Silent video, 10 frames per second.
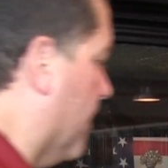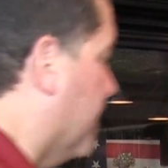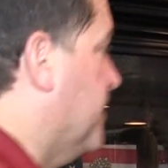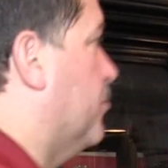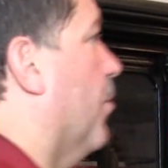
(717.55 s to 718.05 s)

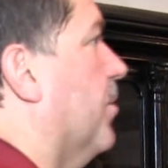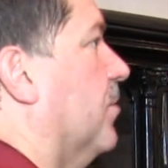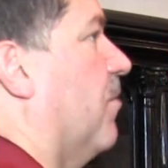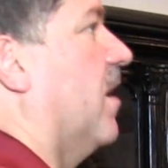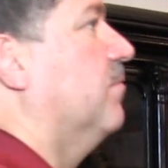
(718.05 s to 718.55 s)
These were
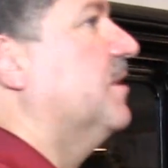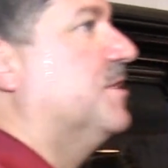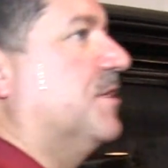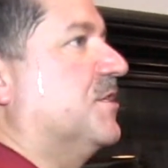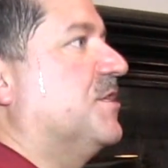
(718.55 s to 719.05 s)
incredibly
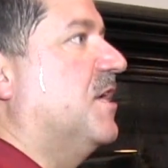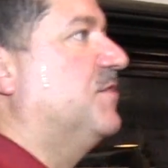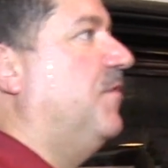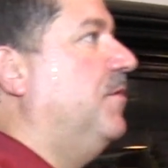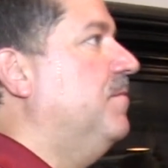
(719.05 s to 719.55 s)

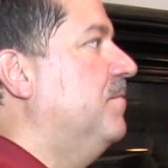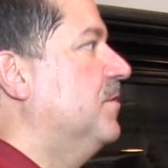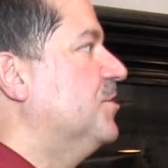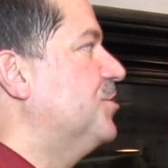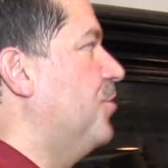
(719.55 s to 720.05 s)
successful,
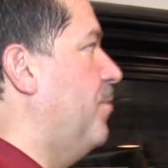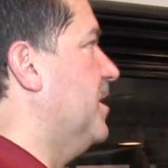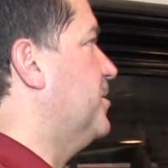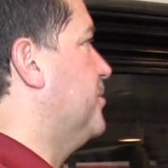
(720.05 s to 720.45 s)
so much